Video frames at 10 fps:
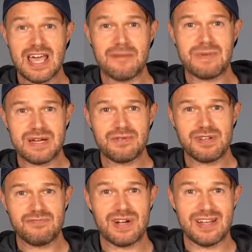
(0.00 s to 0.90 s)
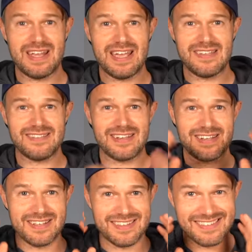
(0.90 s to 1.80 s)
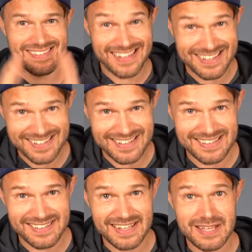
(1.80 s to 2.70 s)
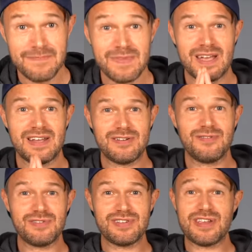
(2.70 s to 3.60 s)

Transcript: and be able to run is consistency. And in order to